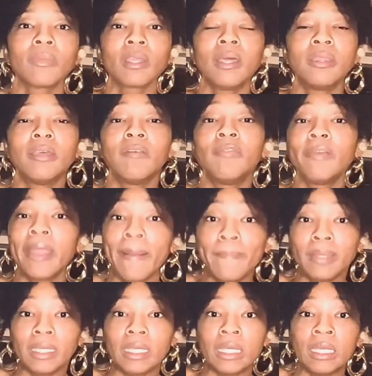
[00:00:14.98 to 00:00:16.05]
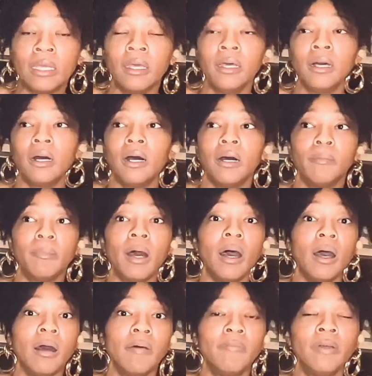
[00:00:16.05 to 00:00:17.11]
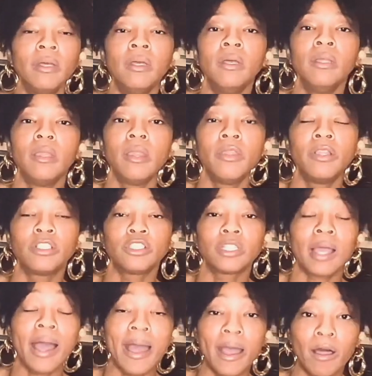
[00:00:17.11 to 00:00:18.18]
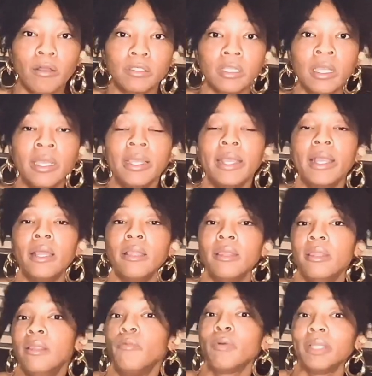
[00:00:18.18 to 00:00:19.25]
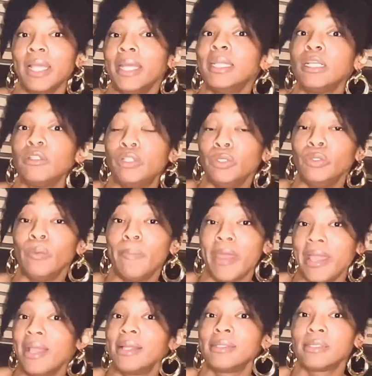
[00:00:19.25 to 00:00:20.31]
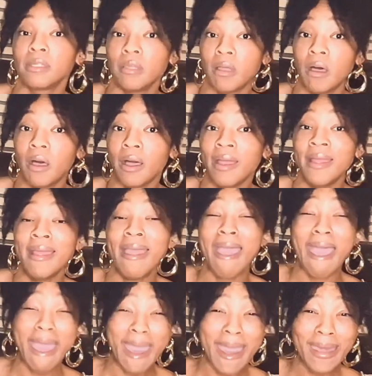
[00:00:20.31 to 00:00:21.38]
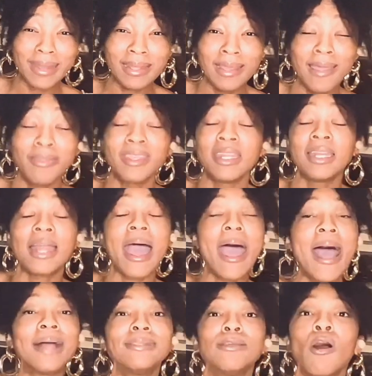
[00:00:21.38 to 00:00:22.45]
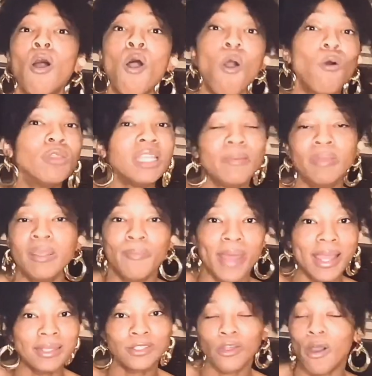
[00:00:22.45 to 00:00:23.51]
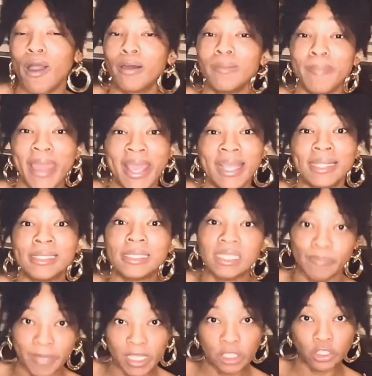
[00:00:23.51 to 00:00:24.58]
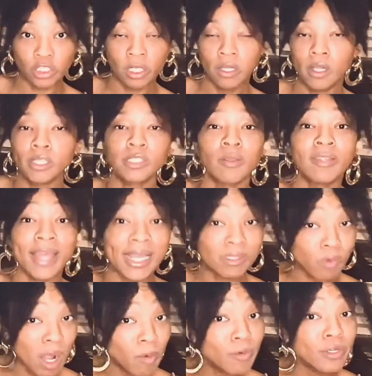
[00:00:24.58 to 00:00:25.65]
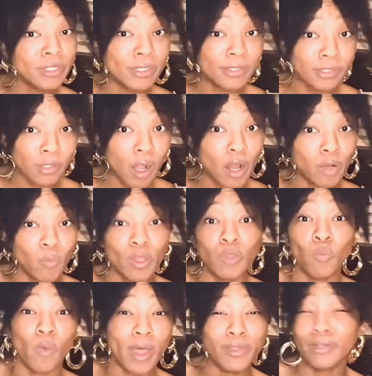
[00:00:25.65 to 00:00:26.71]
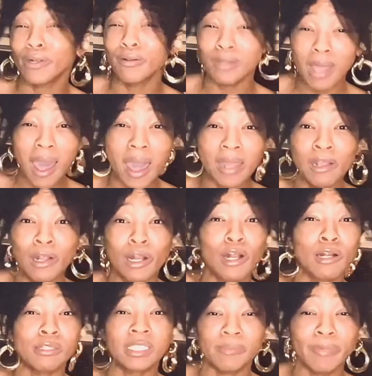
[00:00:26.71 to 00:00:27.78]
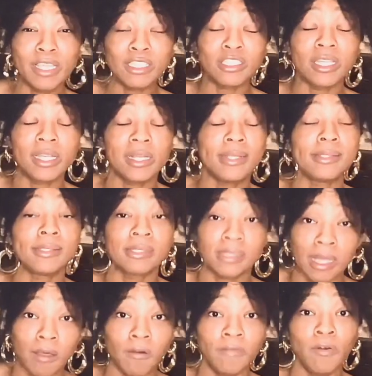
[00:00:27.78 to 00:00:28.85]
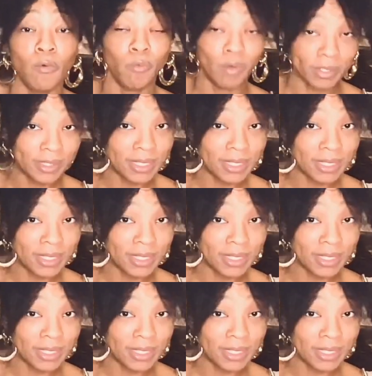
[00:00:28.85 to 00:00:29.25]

the family of the child relating to Megan's law had, then it had to only be based on Megan's speech. So that's why we're going to start with whether or not her speech in itself was